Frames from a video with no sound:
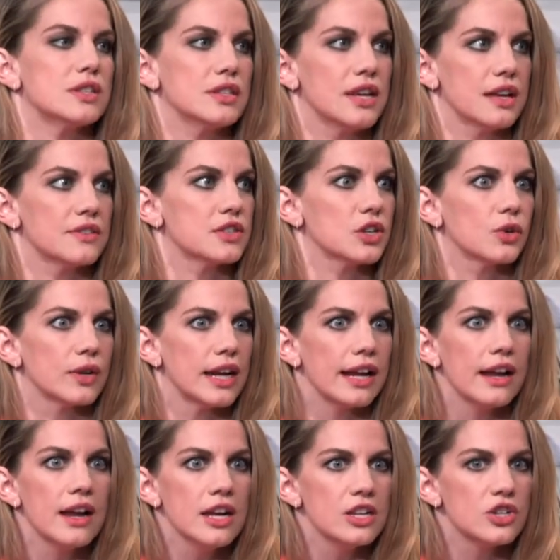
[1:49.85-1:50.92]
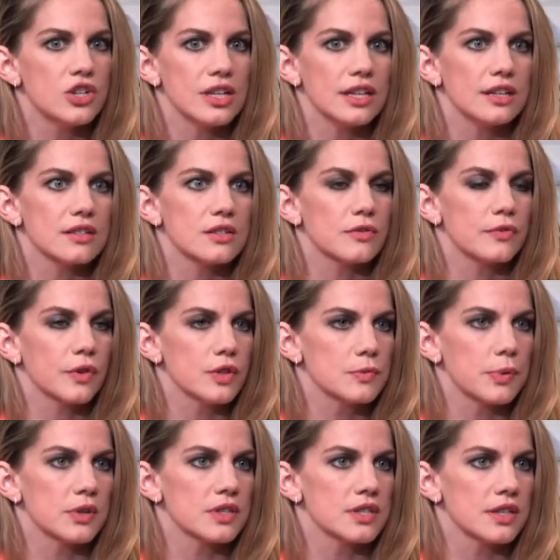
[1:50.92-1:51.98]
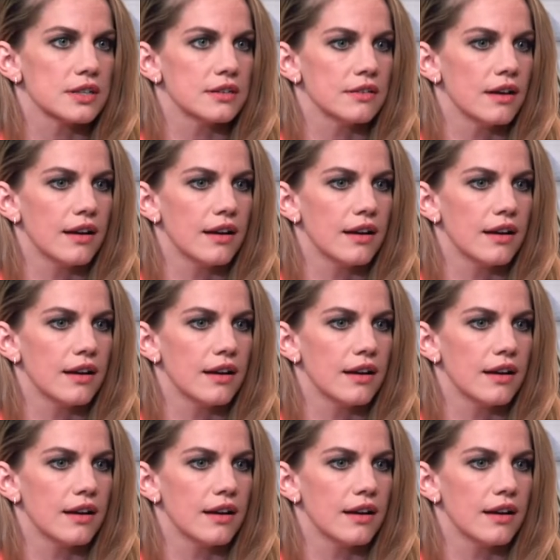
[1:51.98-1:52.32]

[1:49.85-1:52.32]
to the nth degree. Mm -hmm. She is the first person